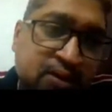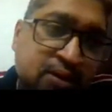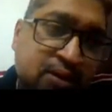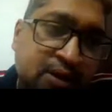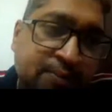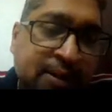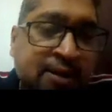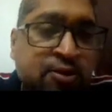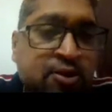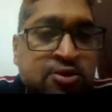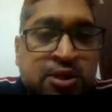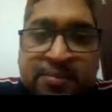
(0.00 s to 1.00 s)
depending
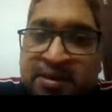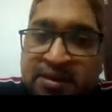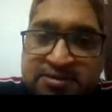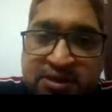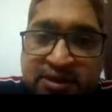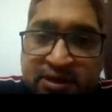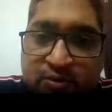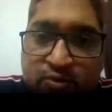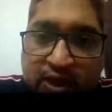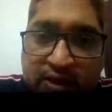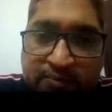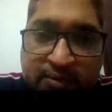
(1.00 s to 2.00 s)
on the application
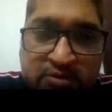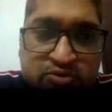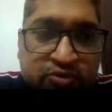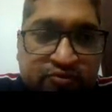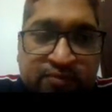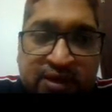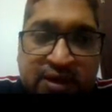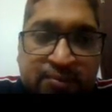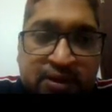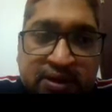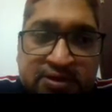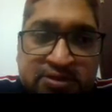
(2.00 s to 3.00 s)
requirement. So if my
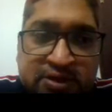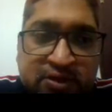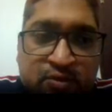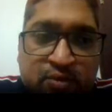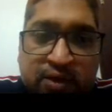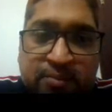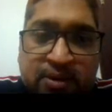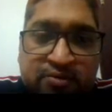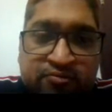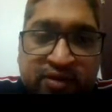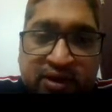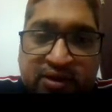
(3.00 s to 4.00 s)
application requirement is
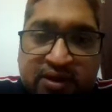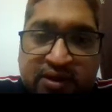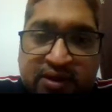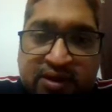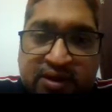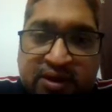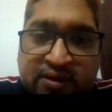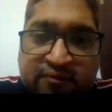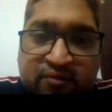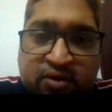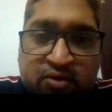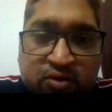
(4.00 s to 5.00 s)
very critical and I
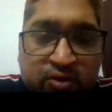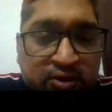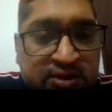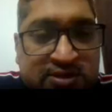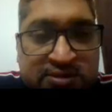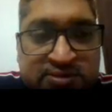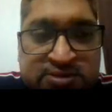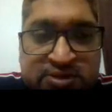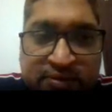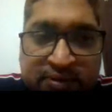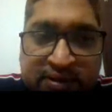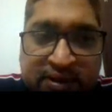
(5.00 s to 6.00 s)
want all the changes
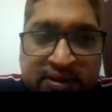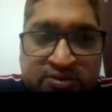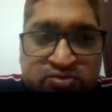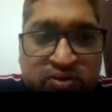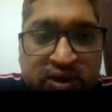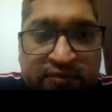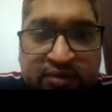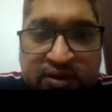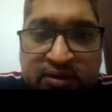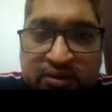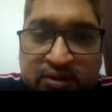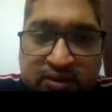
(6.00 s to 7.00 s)
immediately, so I will
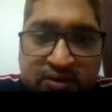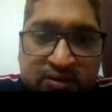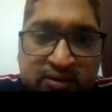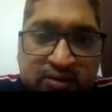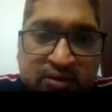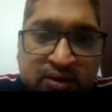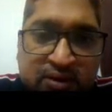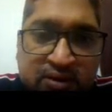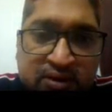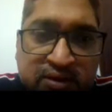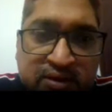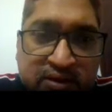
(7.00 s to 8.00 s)

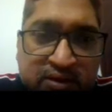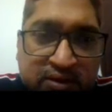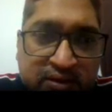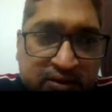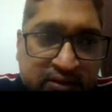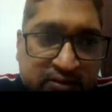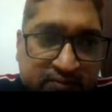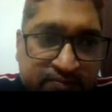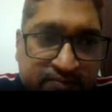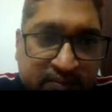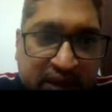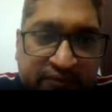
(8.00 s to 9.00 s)

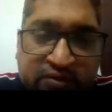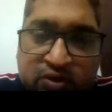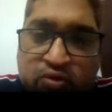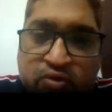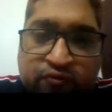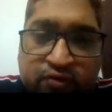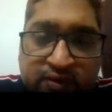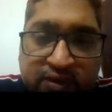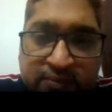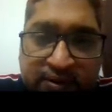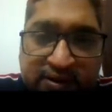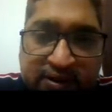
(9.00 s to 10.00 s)
go for the
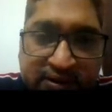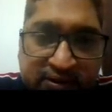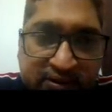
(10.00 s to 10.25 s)
immediate